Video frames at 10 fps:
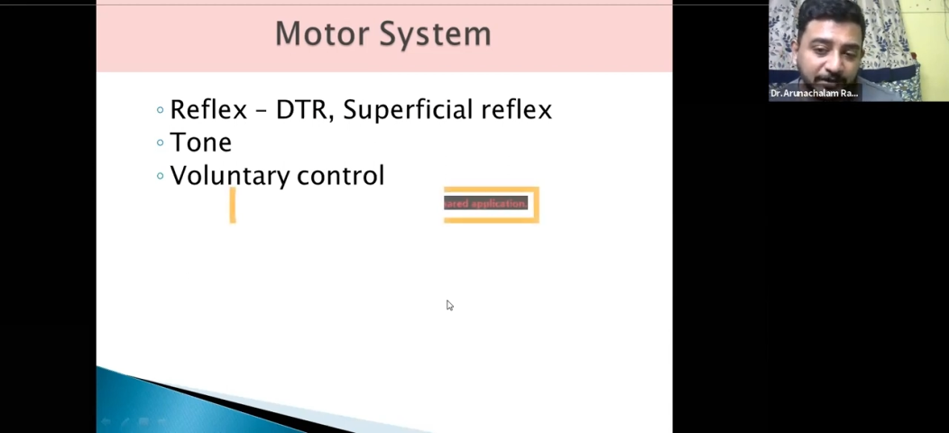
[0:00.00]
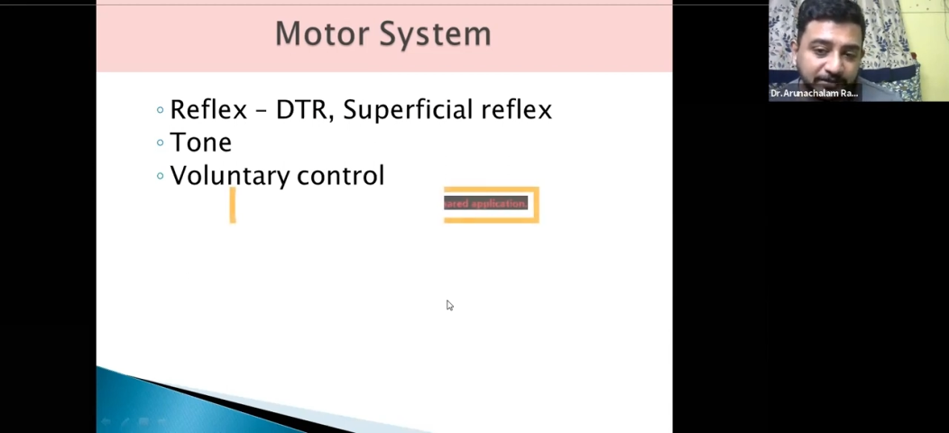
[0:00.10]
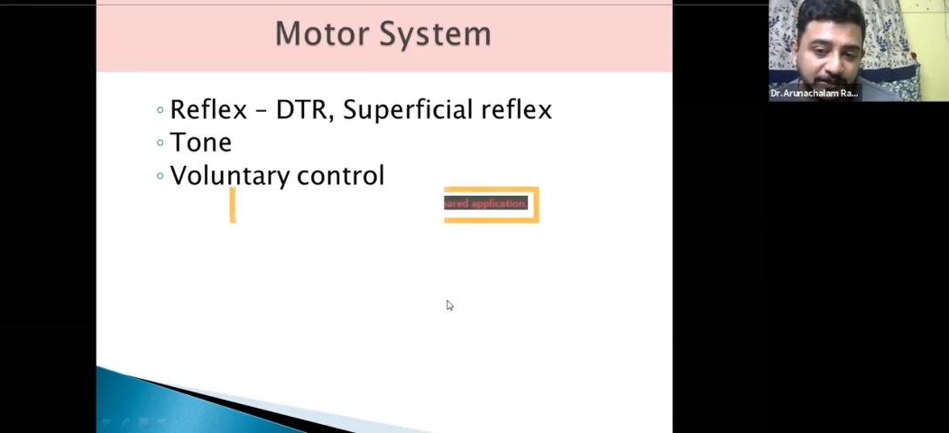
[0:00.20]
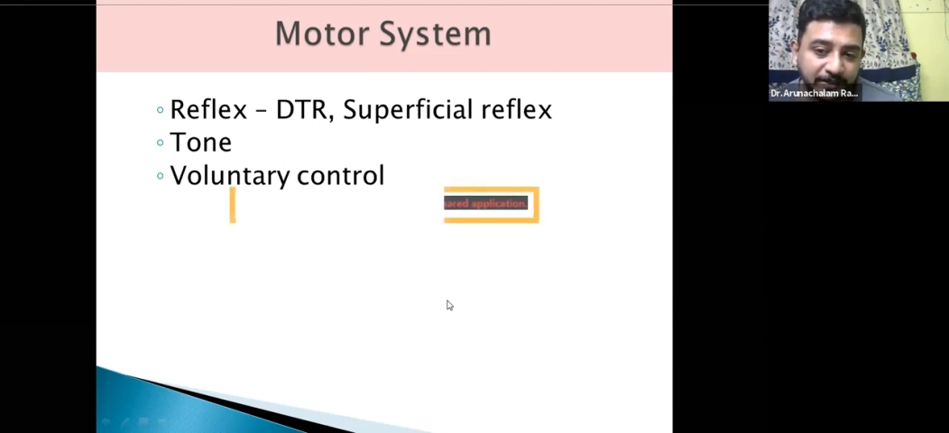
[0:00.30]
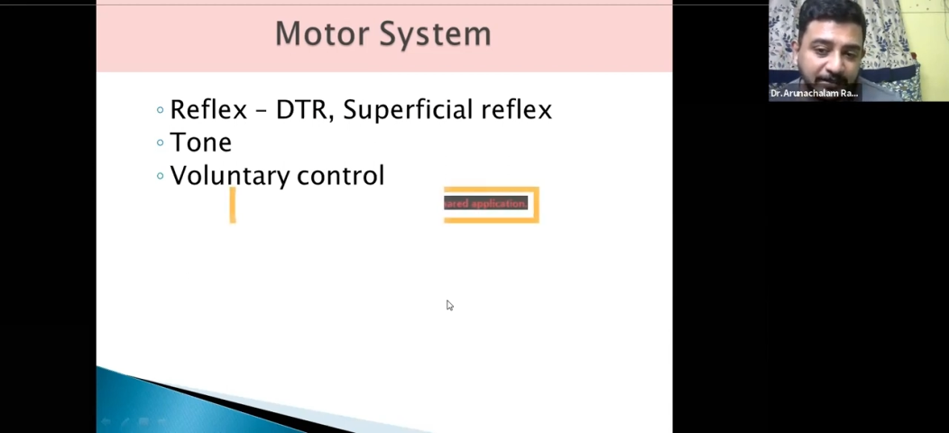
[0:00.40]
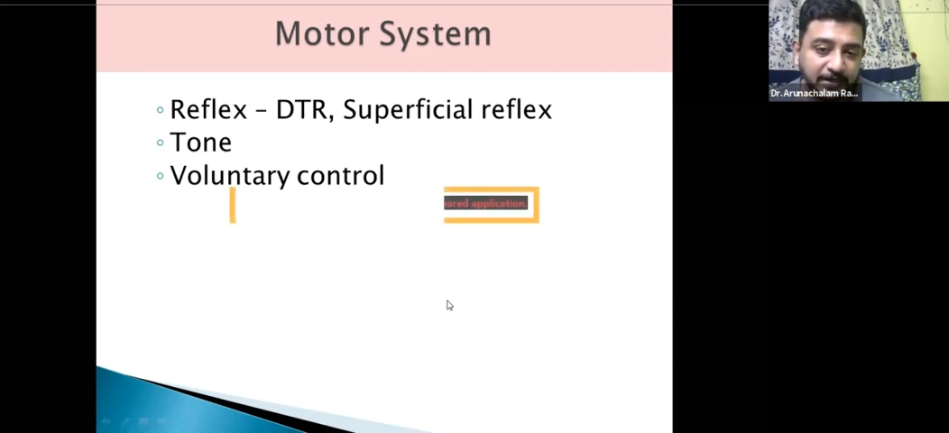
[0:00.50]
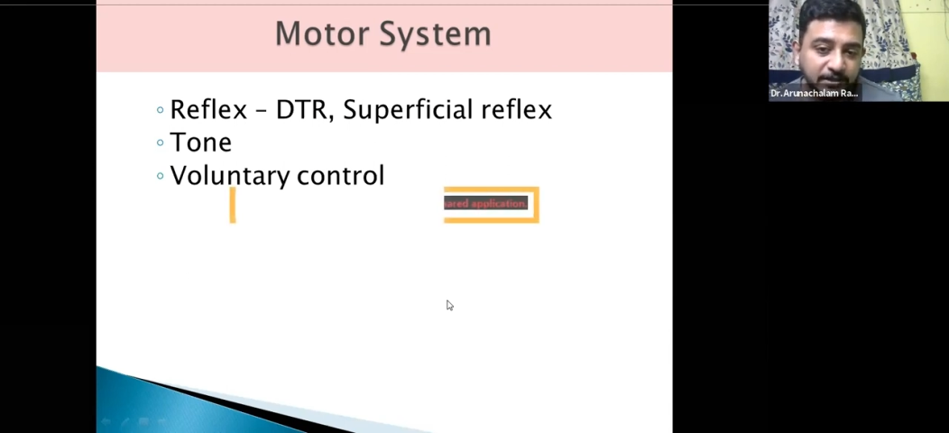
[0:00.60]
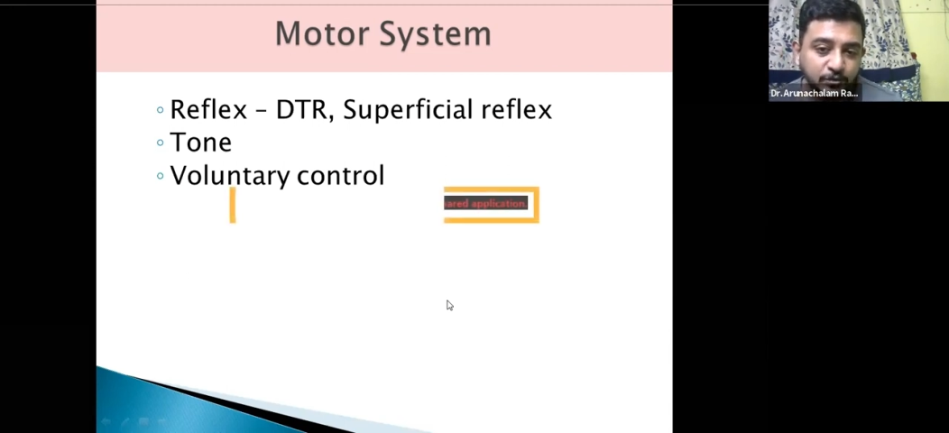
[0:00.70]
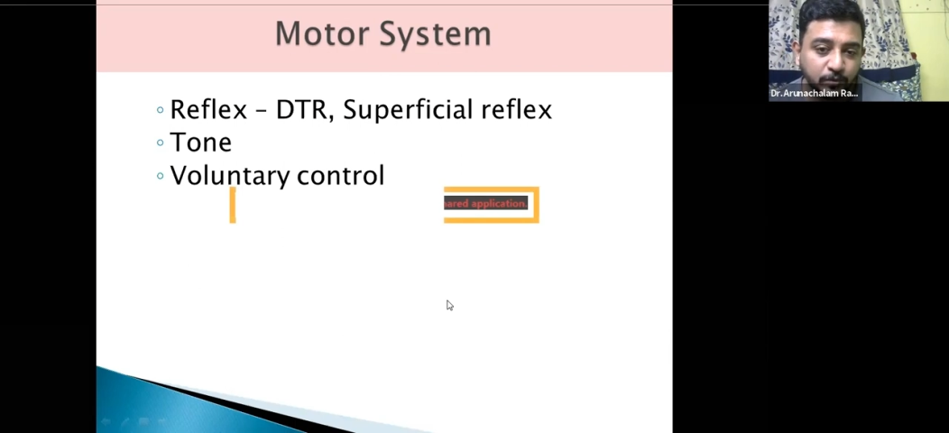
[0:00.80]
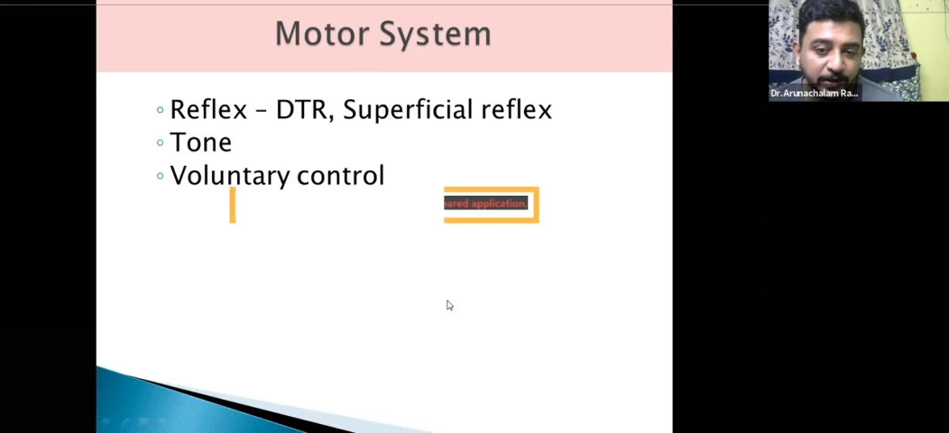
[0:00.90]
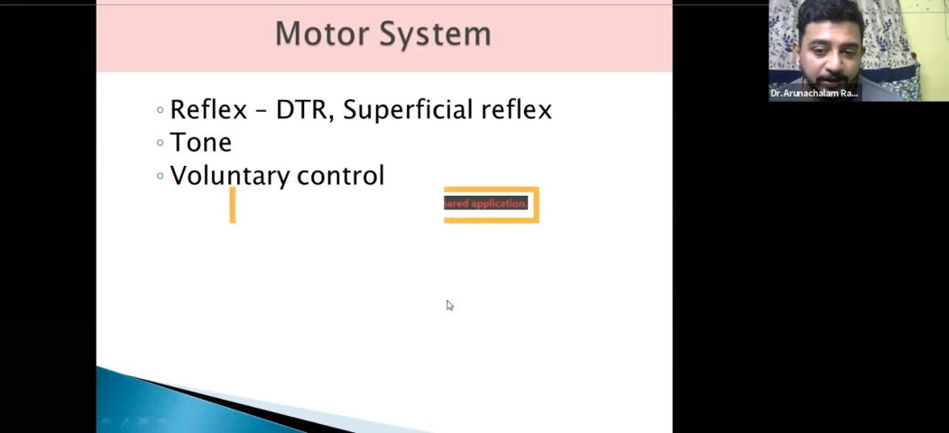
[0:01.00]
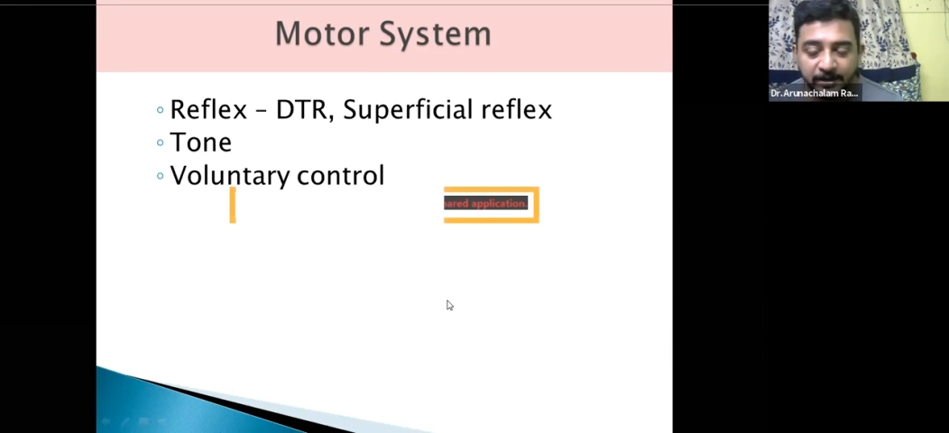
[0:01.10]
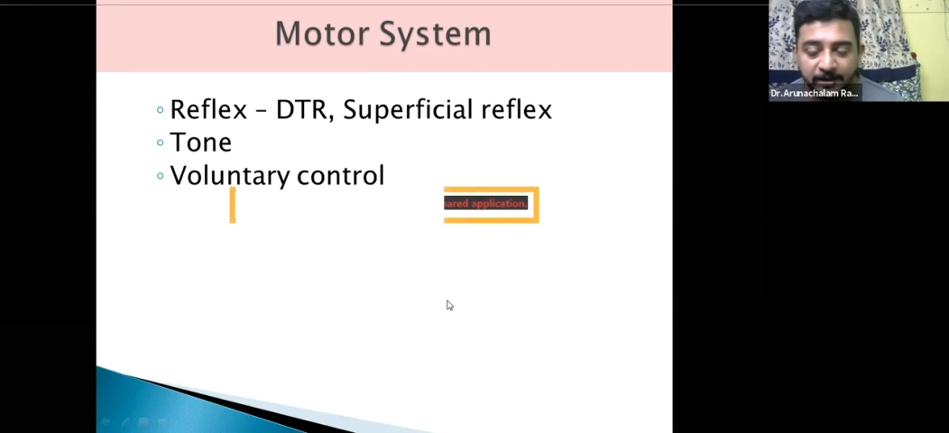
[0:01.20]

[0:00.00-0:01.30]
tract. That is why